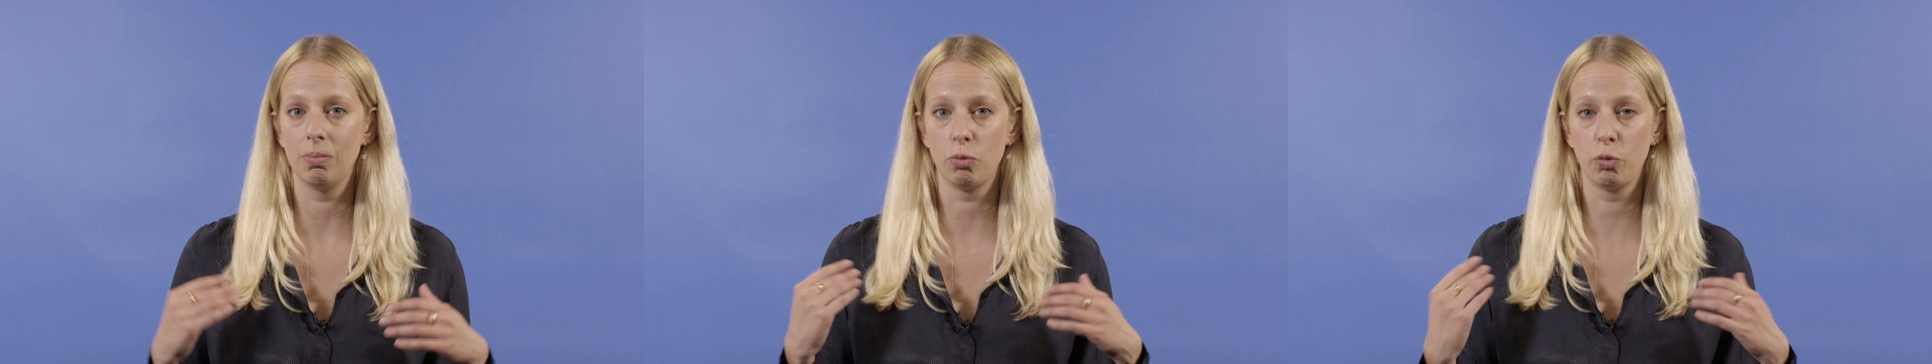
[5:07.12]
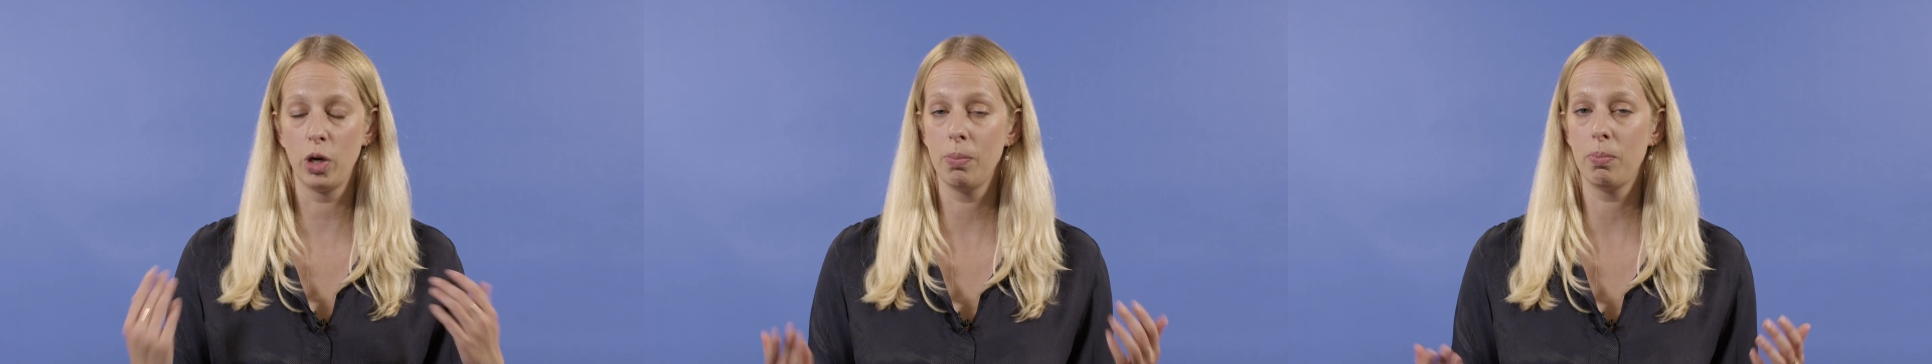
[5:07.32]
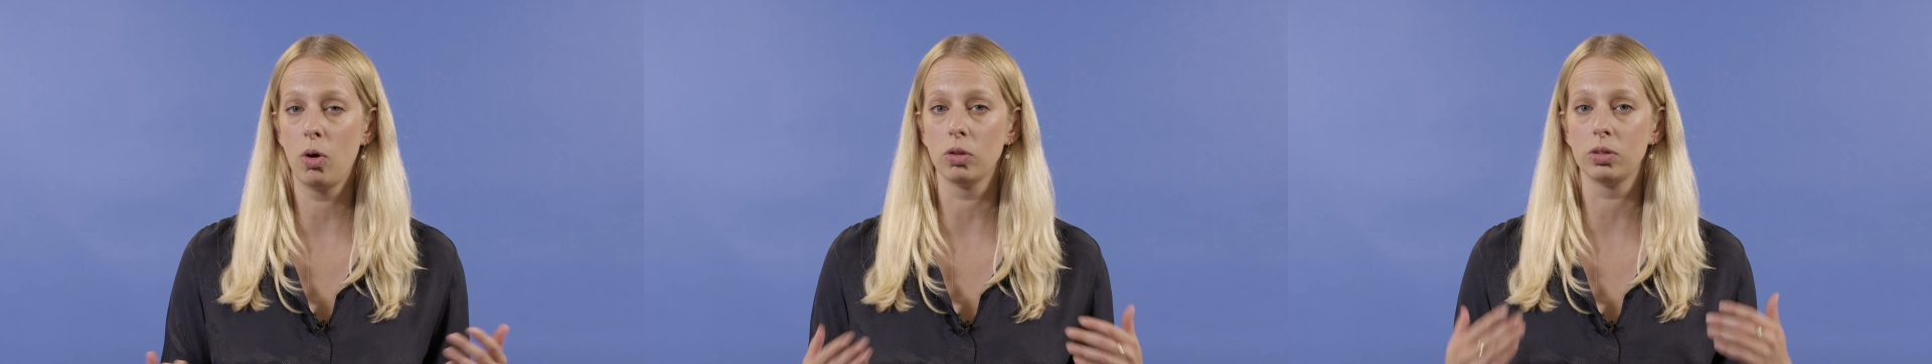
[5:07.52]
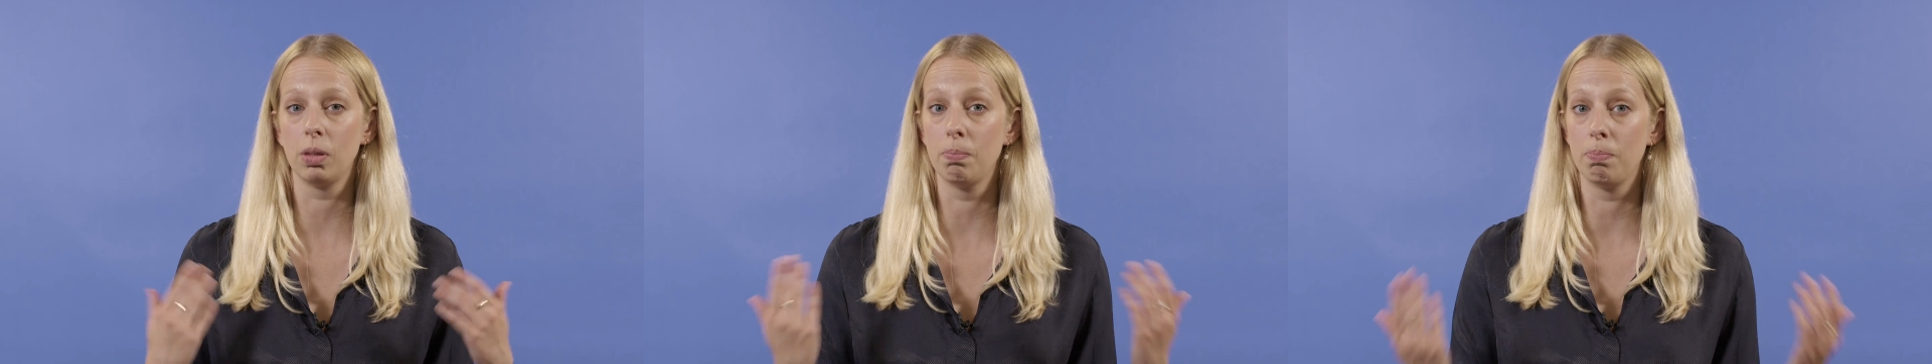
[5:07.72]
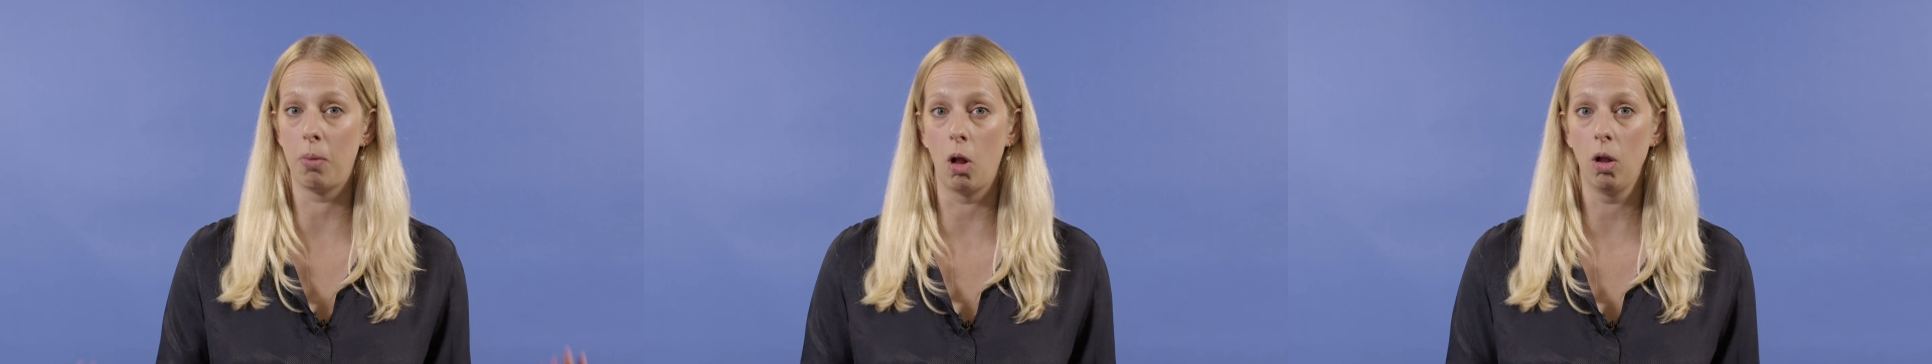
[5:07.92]
reports in
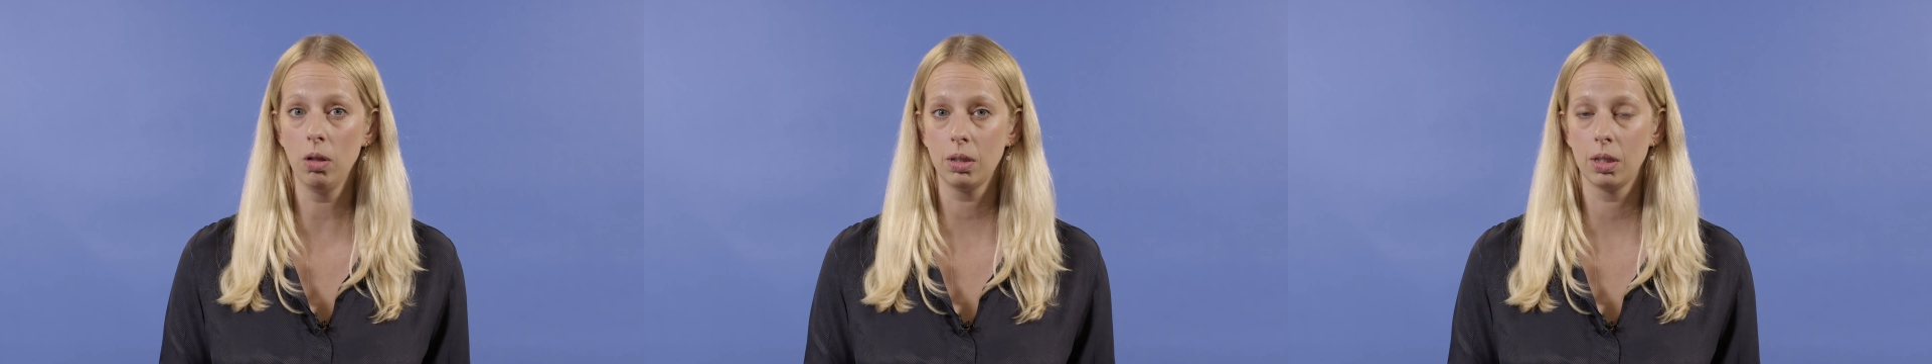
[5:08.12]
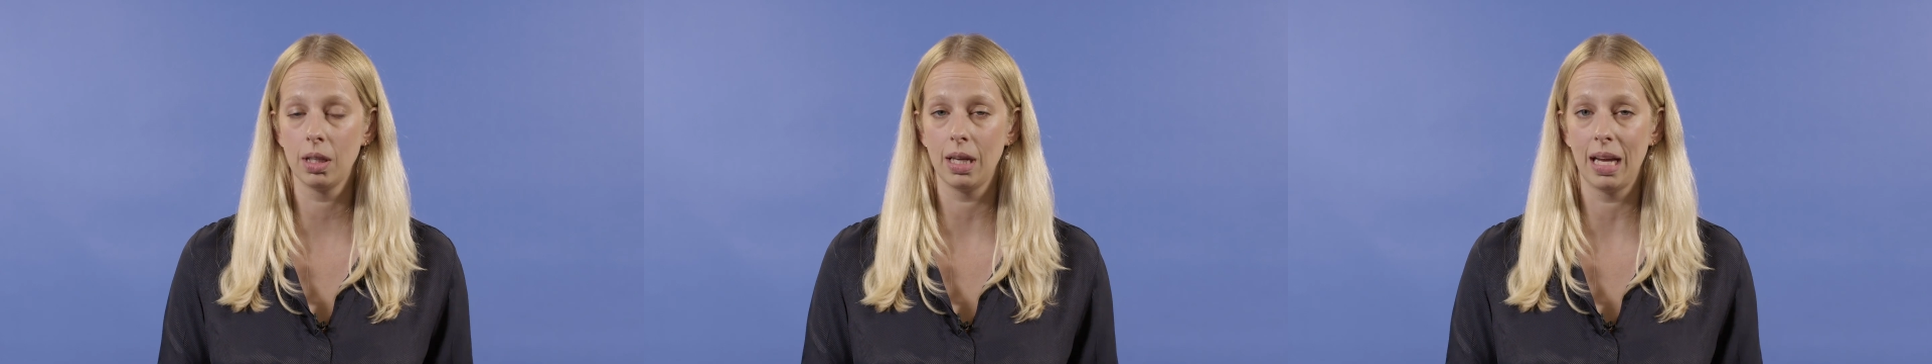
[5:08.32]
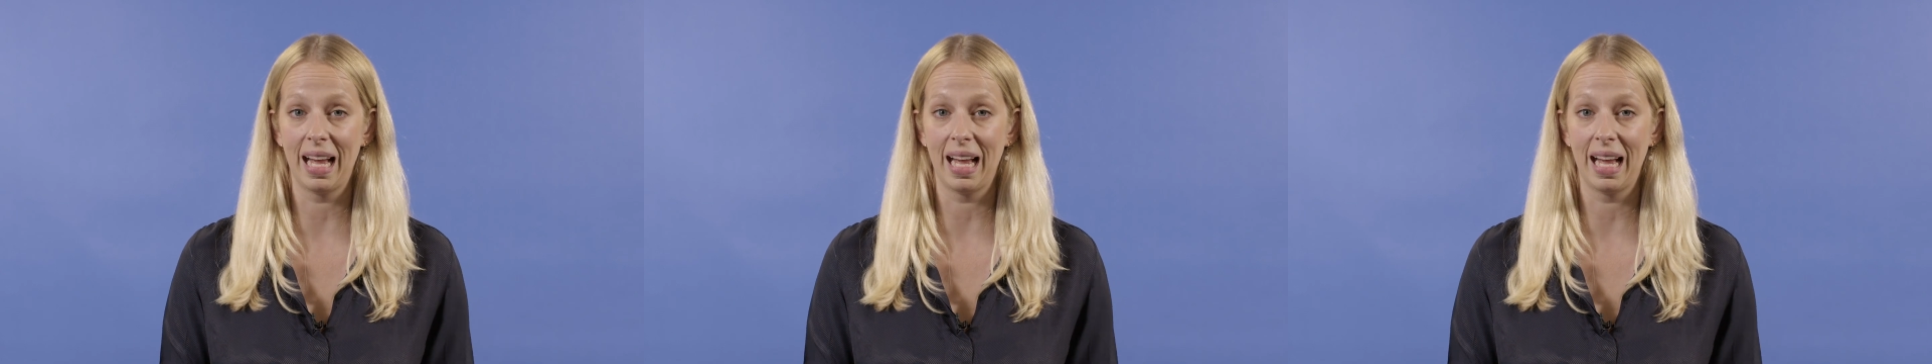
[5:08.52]
bulk